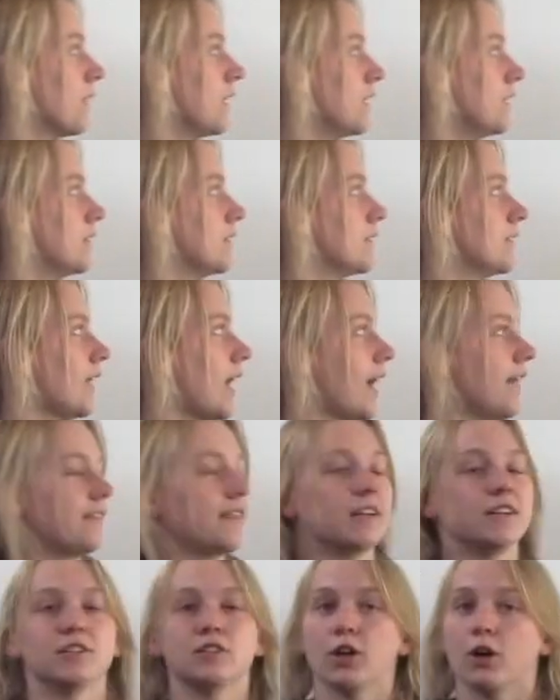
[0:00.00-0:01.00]
is that
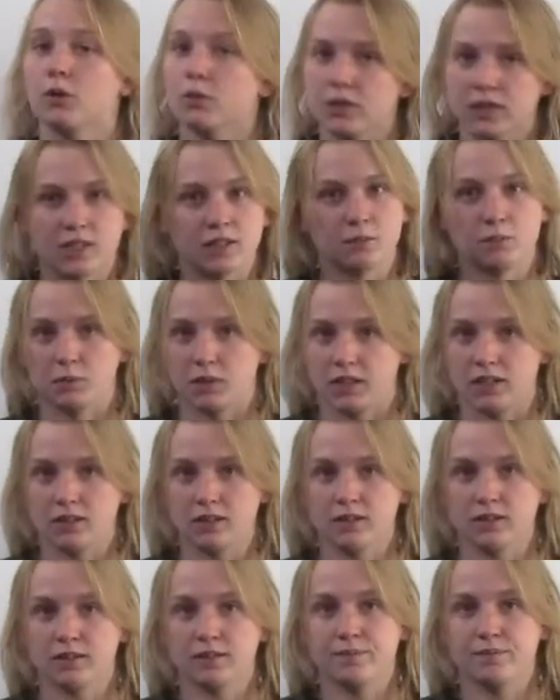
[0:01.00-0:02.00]
they don't eat
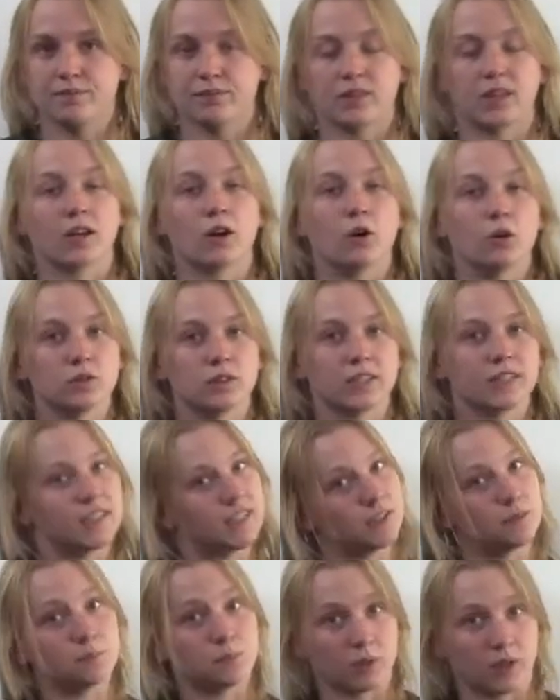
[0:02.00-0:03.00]
meat, they only
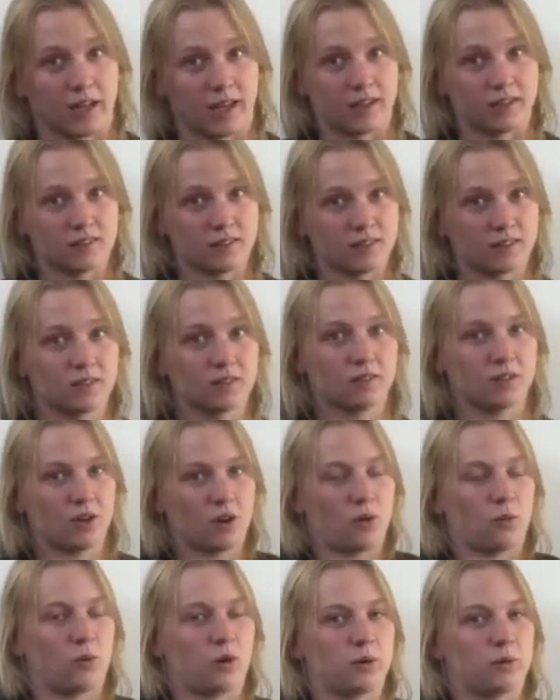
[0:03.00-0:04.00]
eat plants.
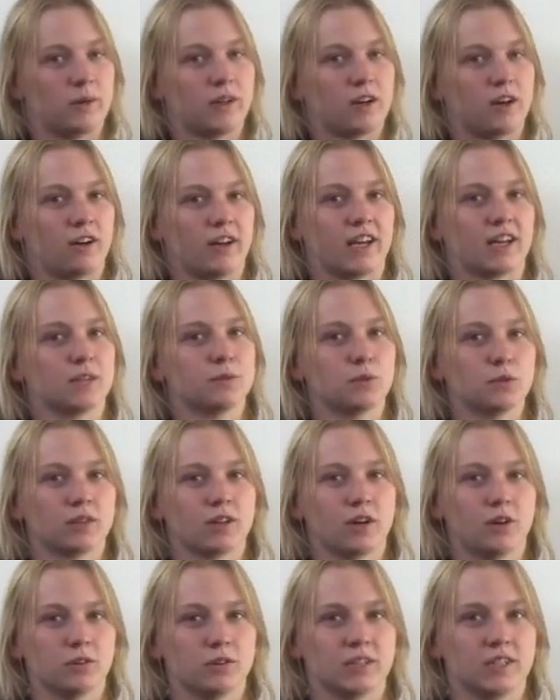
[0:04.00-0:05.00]
What do we call animals
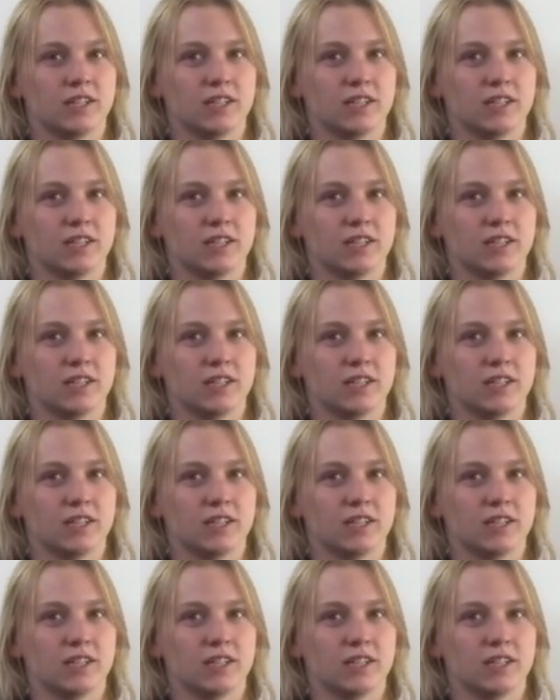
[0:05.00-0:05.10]
that only